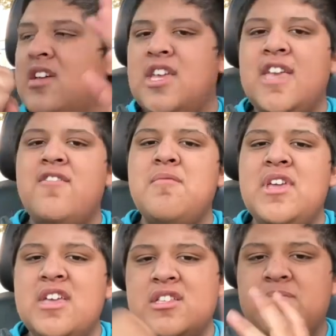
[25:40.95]
given me
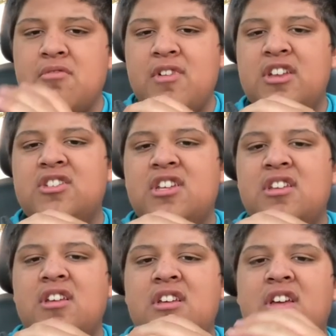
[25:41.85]
inspiration,
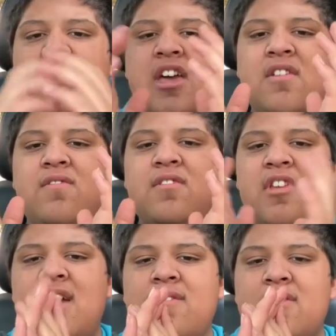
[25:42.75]
and have
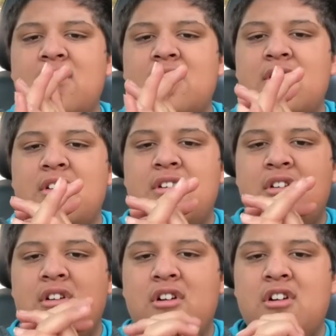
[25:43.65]
never
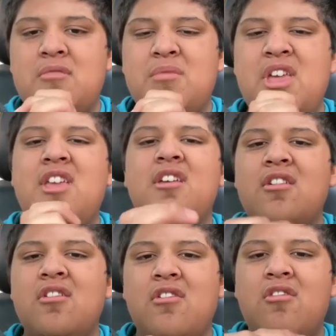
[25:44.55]
hurt me
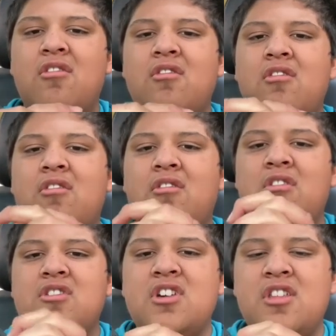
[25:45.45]
or
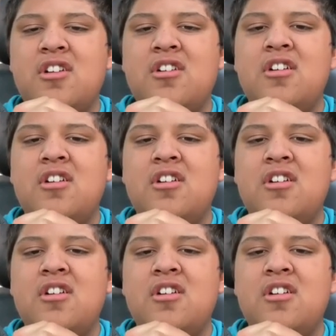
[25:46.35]
each other,